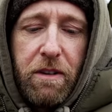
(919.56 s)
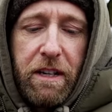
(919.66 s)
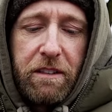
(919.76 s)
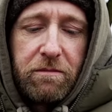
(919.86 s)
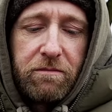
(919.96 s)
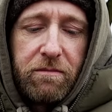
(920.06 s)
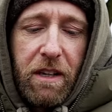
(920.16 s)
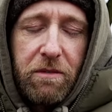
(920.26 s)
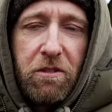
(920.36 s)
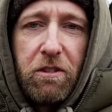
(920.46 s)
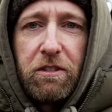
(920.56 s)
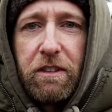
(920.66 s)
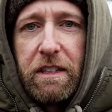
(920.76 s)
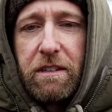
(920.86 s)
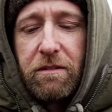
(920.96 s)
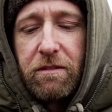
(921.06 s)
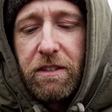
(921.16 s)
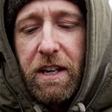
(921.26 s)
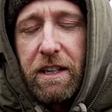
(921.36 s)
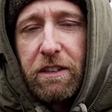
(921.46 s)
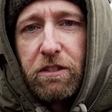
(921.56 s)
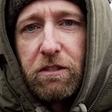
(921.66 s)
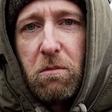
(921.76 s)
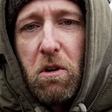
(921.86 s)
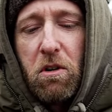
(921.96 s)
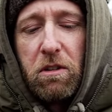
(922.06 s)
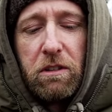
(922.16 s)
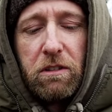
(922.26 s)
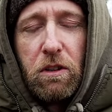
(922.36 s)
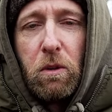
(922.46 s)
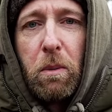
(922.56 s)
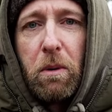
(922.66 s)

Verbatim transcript: rig, I firstly tie a small loop